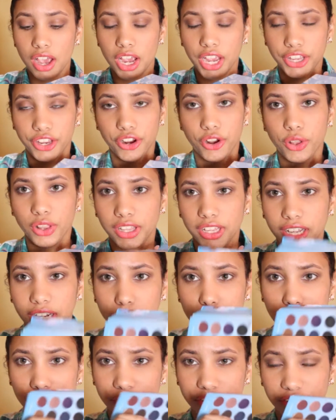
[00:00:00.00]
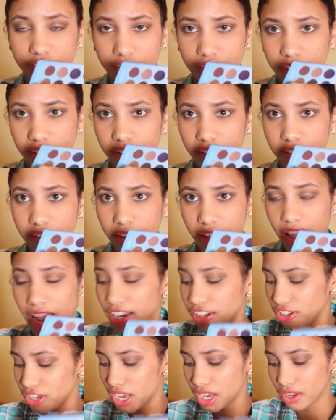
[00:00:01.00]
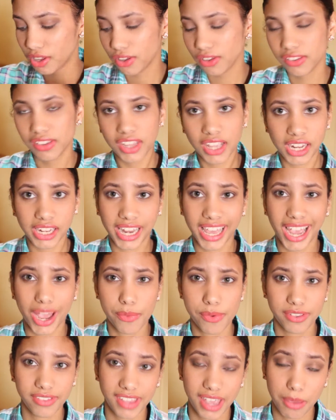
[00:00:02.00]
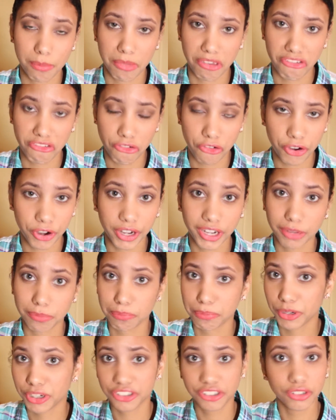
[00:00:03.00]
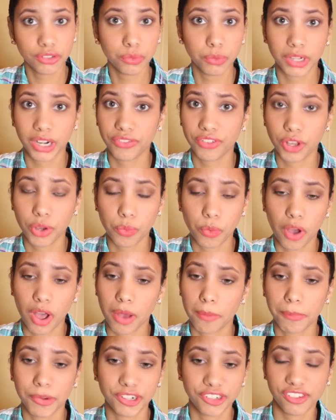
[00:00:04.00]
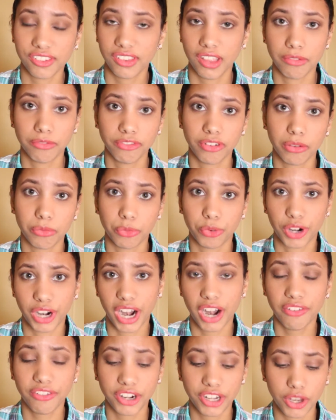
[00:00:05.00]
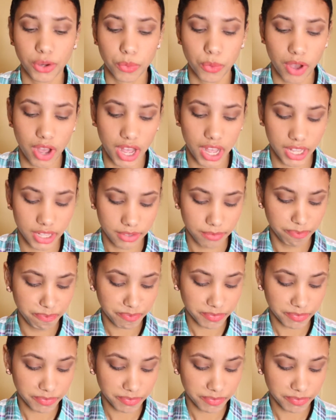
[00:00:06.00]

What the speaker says: gonna purchase eyeshadows, then like I was saying before, purchase whatever you want, purchase them from wherever you want.